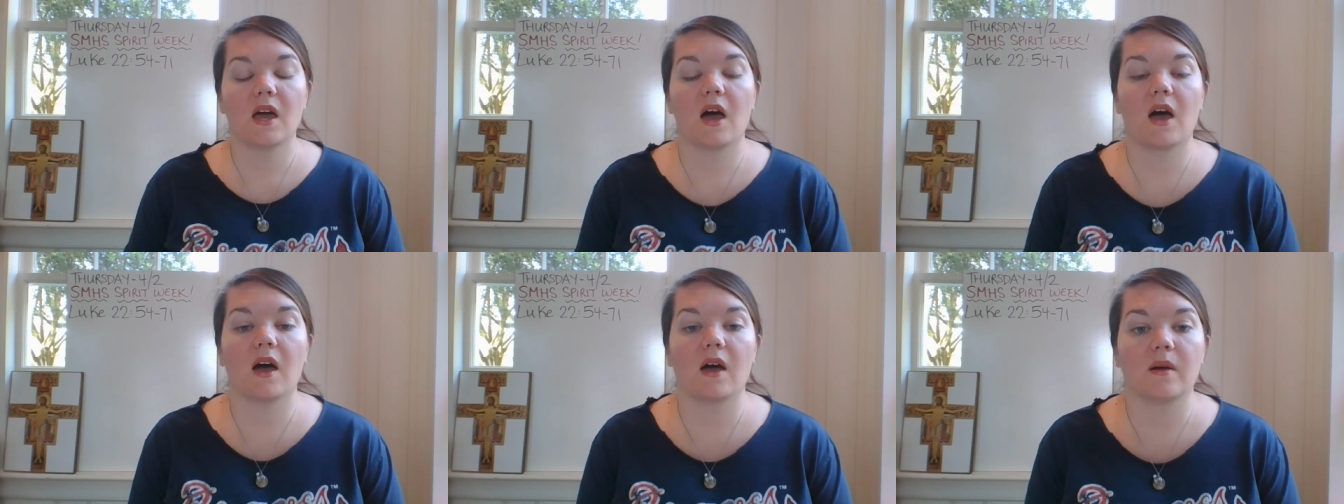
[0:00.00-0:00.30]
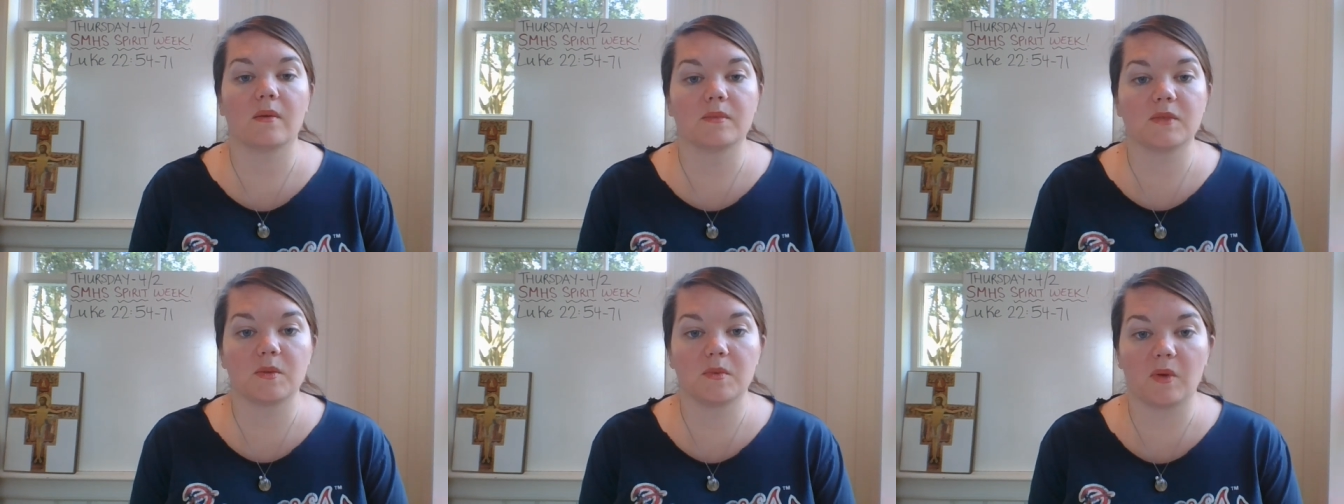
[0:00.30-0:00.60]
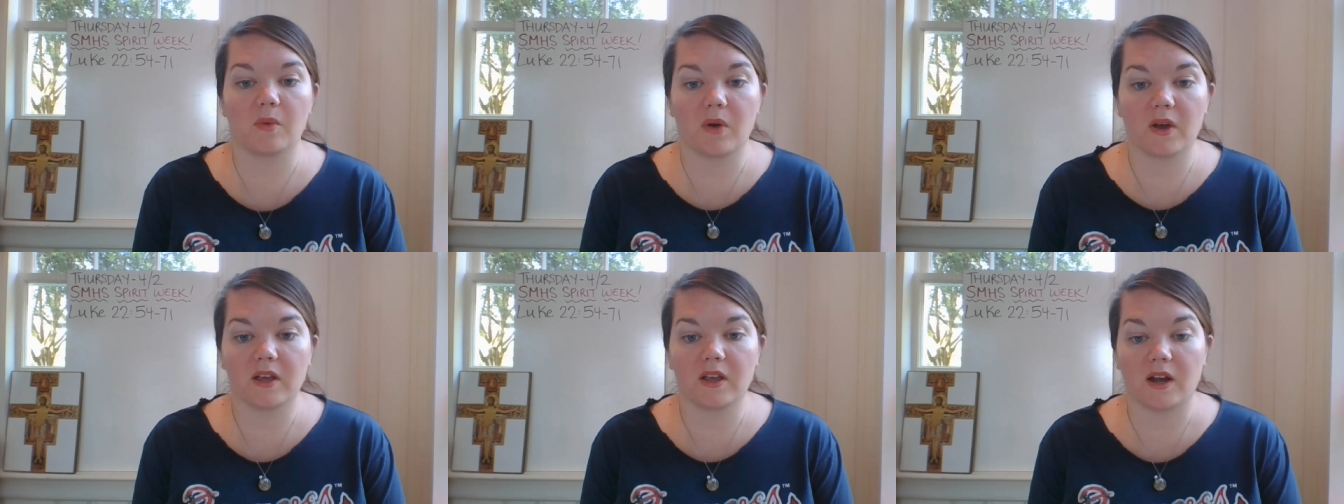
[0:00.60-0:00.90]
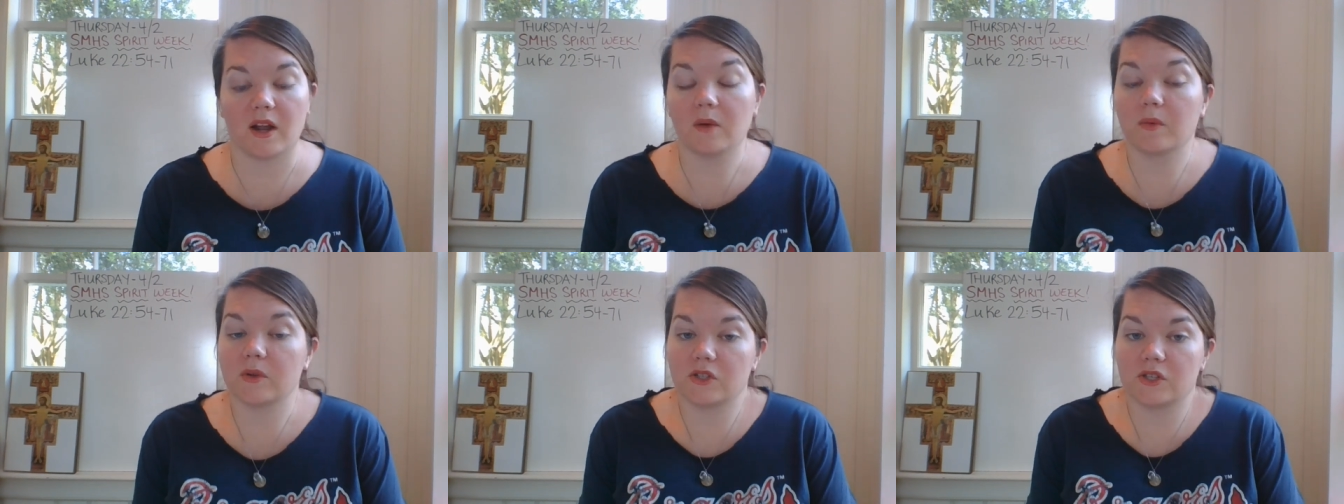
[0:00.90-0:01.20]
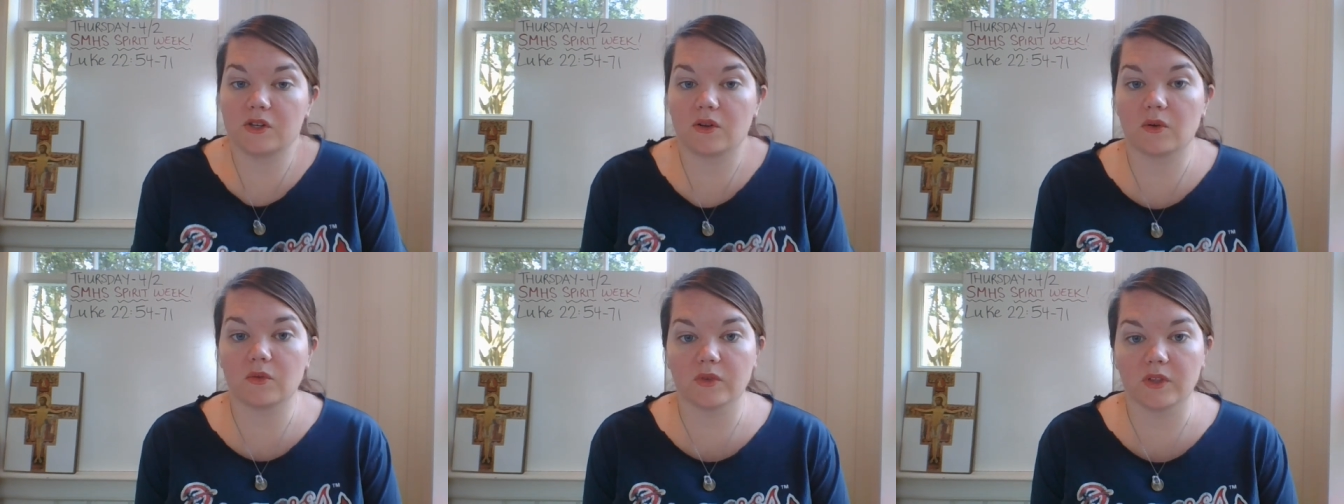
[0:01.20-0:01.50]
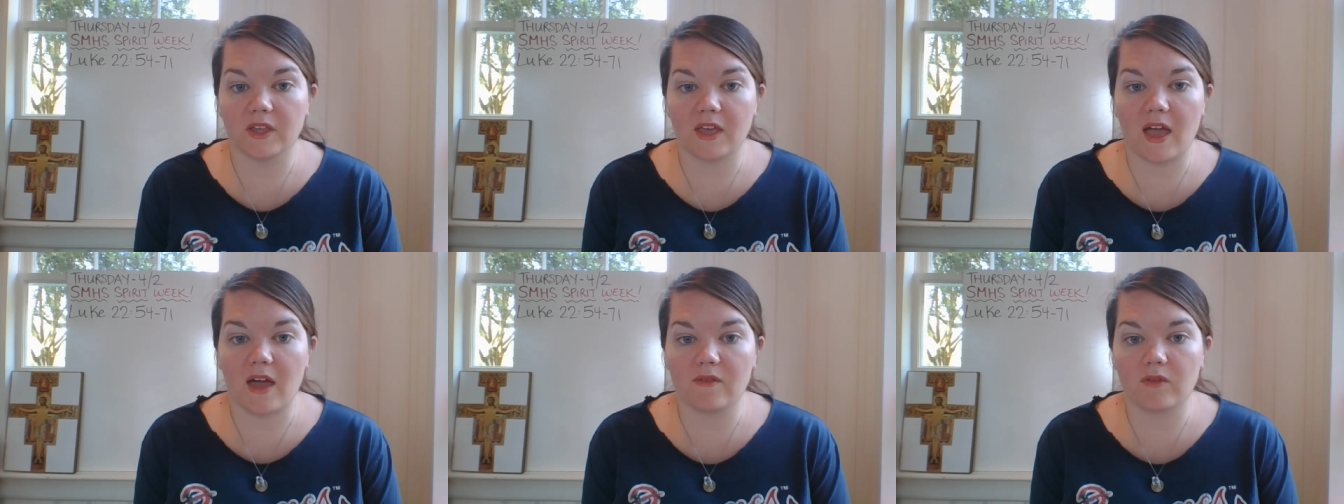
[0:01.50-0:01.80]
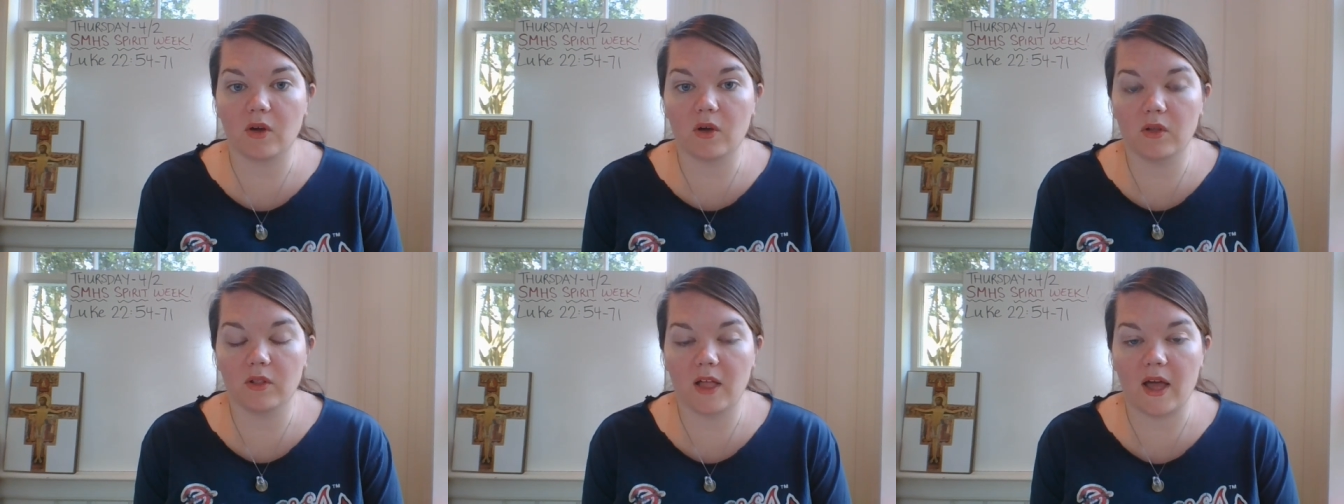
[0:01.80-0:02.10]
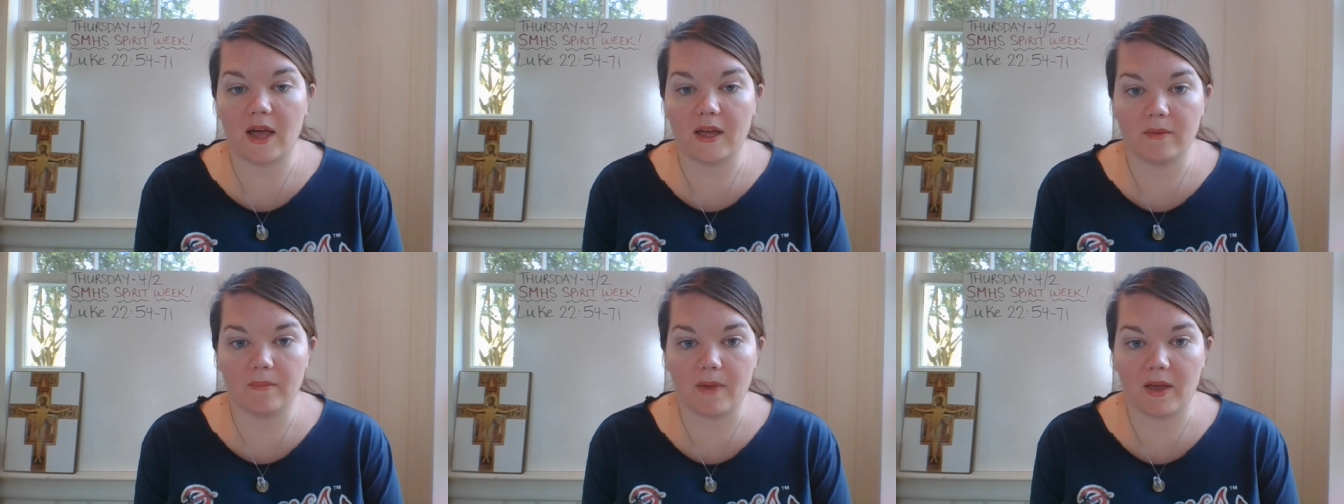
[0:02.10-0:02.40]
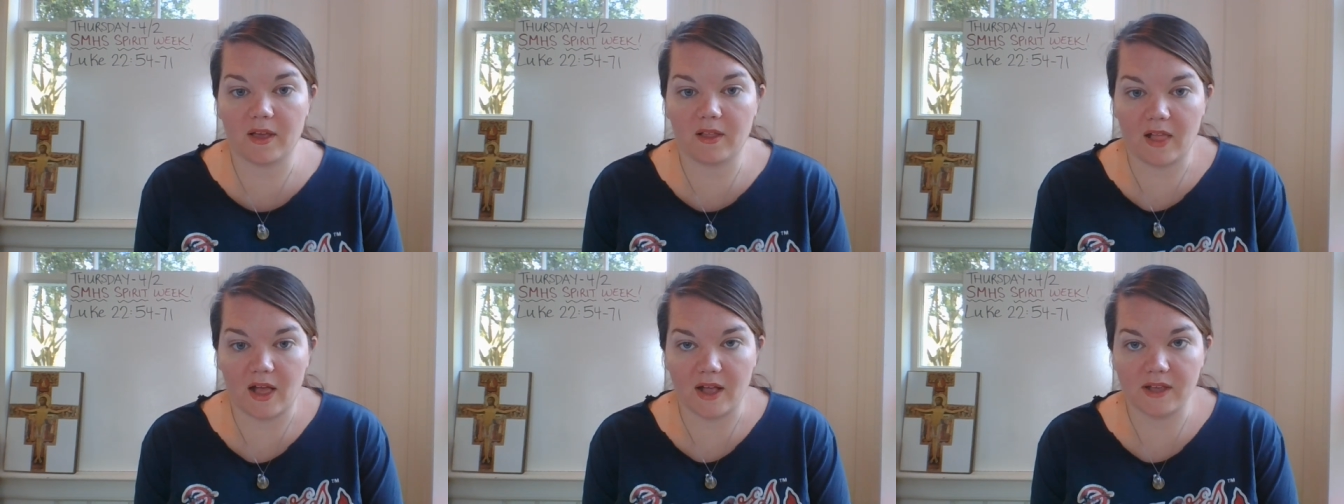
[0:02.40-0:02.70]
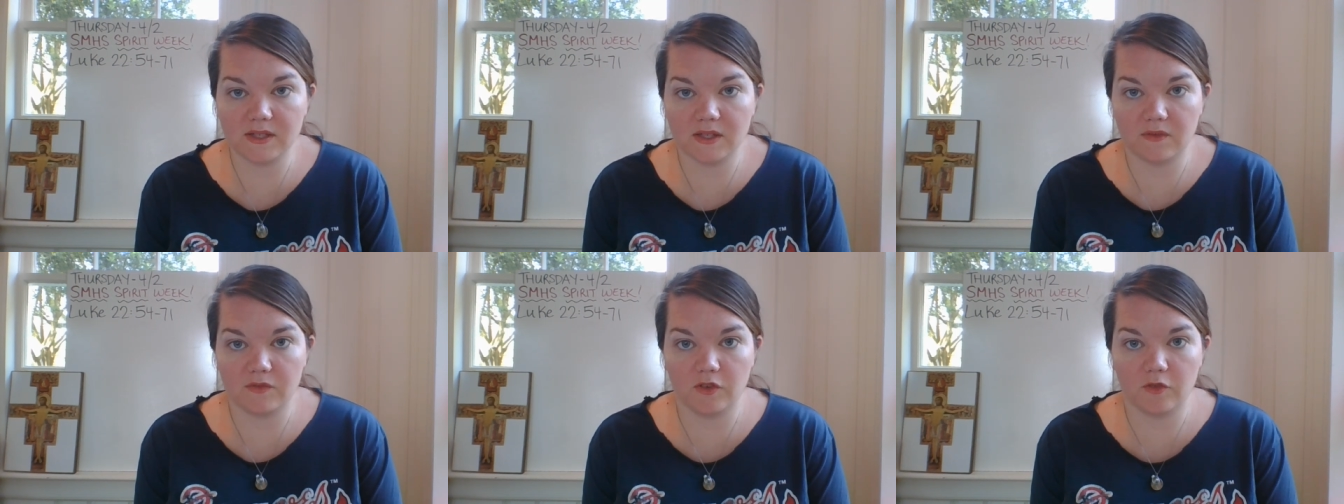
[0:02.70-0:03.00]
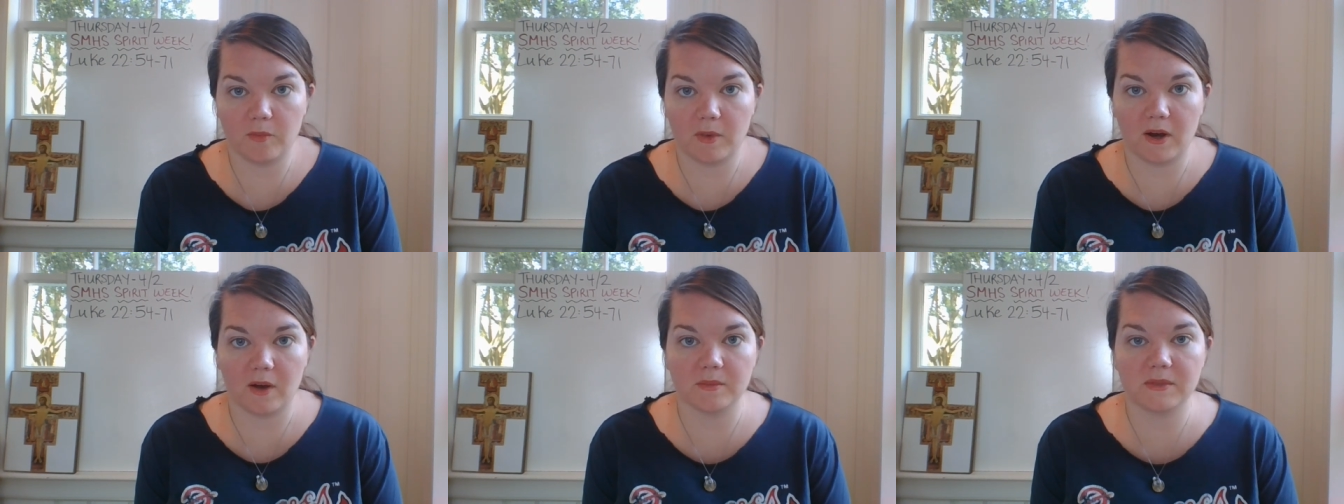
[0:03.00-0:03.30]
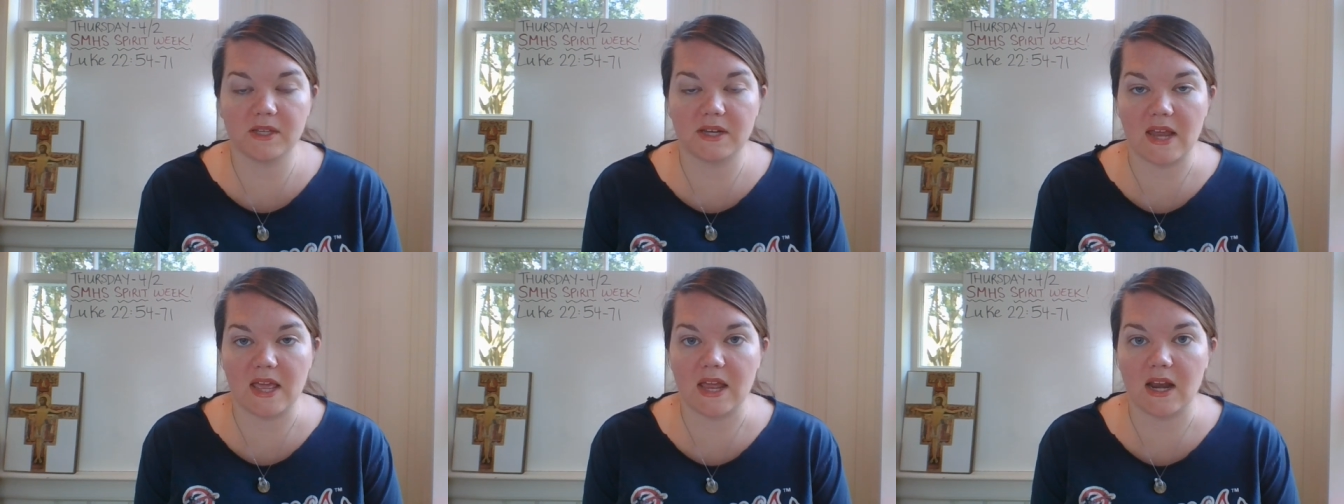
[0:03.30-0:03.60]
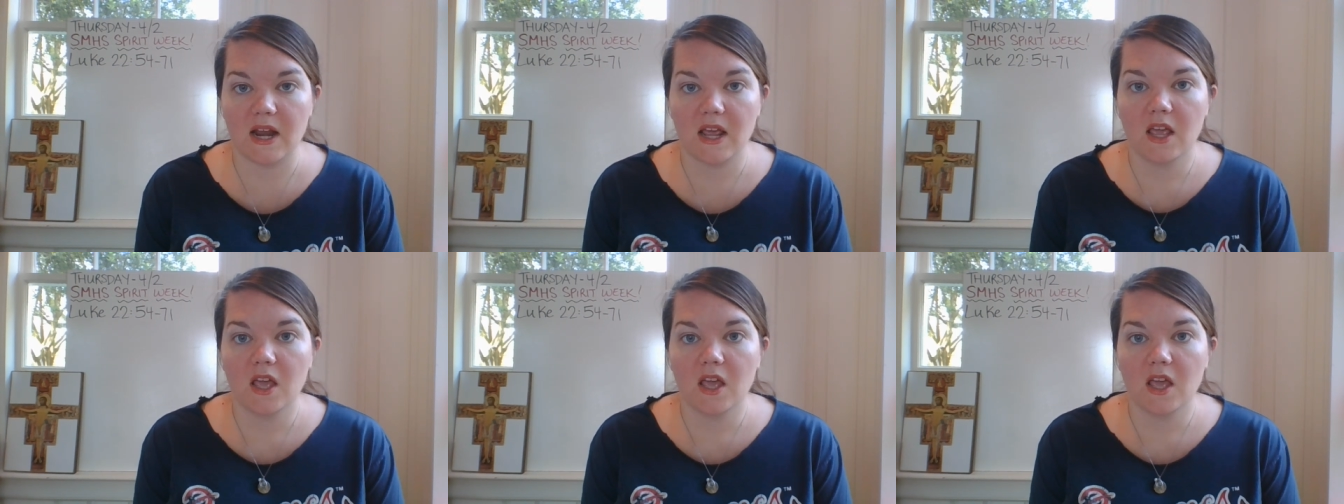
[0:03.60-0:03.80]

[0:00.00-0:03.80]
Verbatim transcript: um, to be working on, which you don't really have a whole lot in my class if you've been up to date.